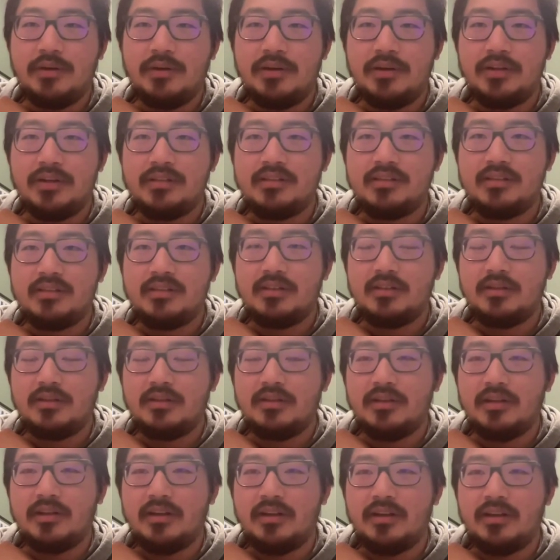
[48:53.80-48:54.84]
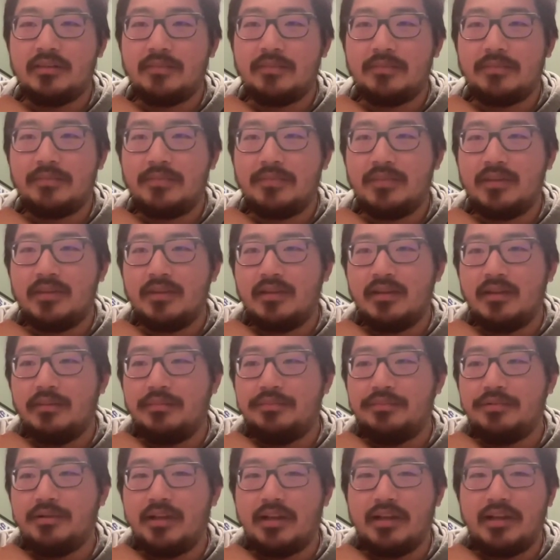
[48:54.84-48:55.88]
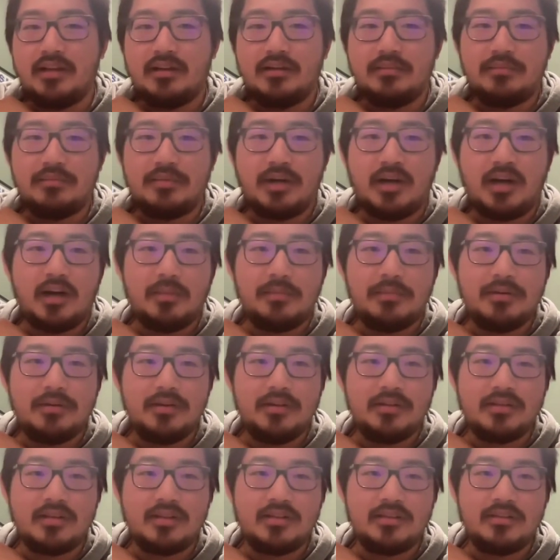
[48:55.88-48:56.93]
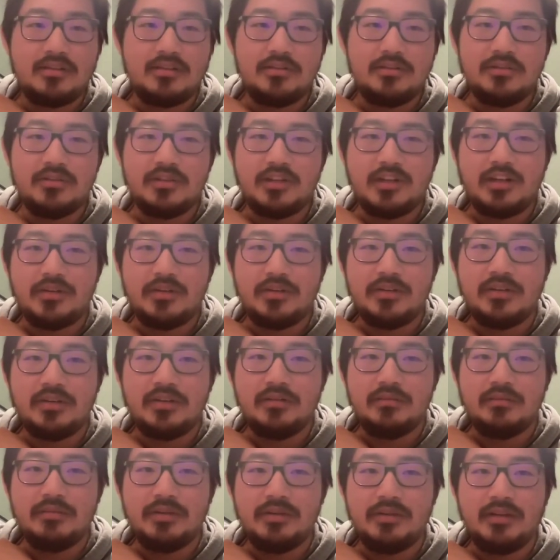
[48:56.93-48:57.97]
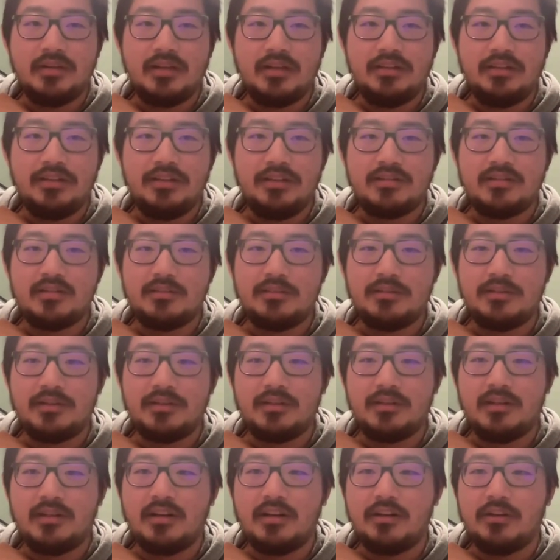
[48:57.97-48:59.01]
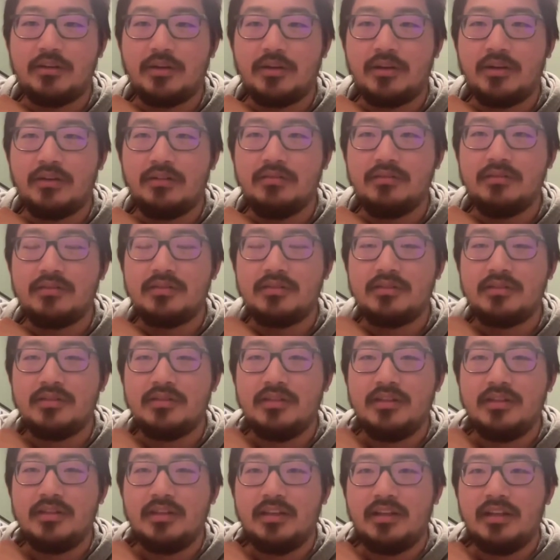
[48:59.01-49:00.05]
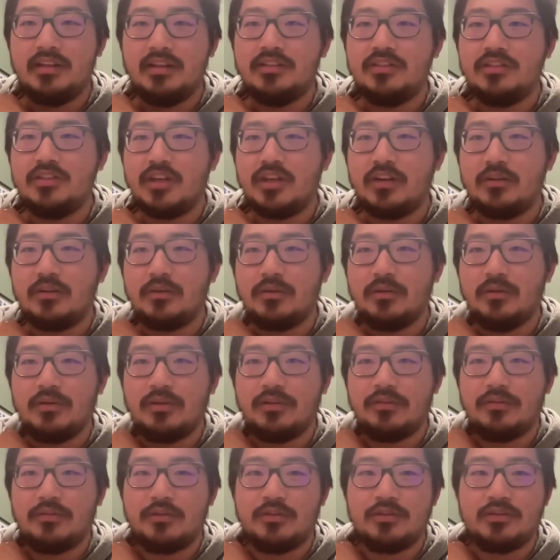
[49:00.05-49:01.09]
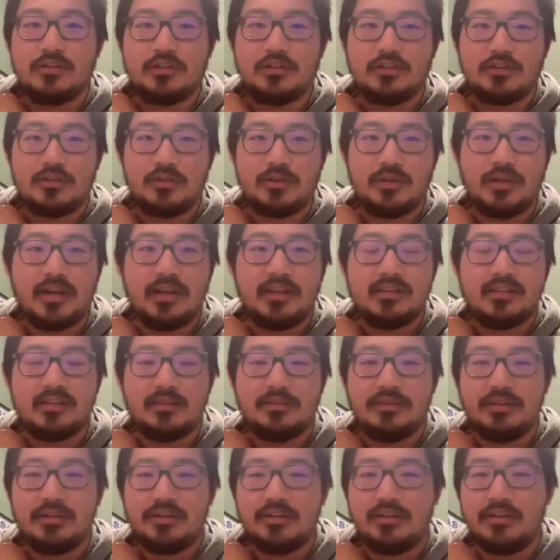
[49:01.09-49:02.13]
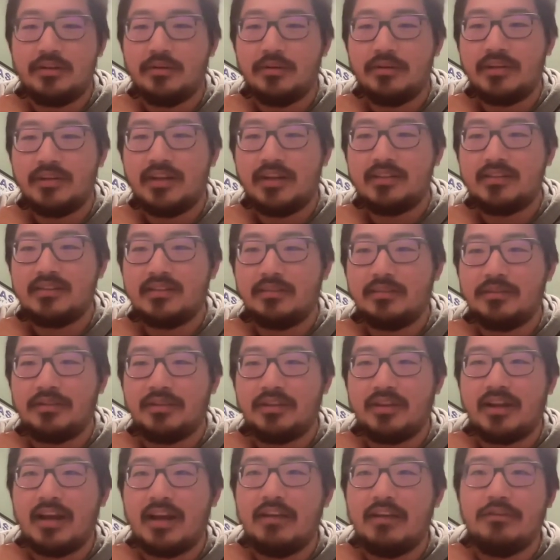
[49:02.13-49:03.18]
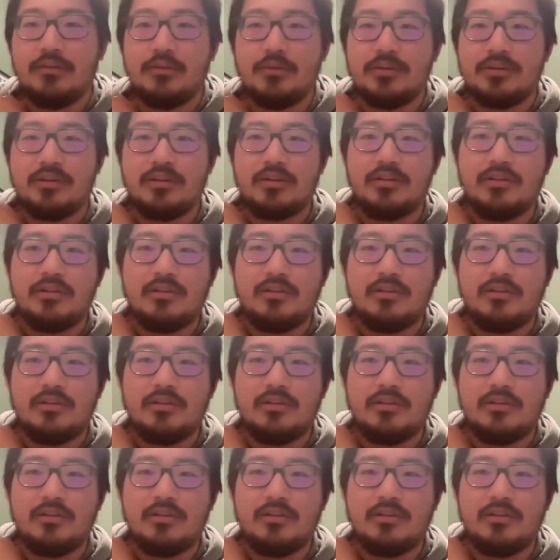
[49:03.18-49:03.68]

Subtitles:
but it's still like a play on pop. It's not a new genre, but I think something a lot of creatives in general are looking for is to create something new. And that's something that everyone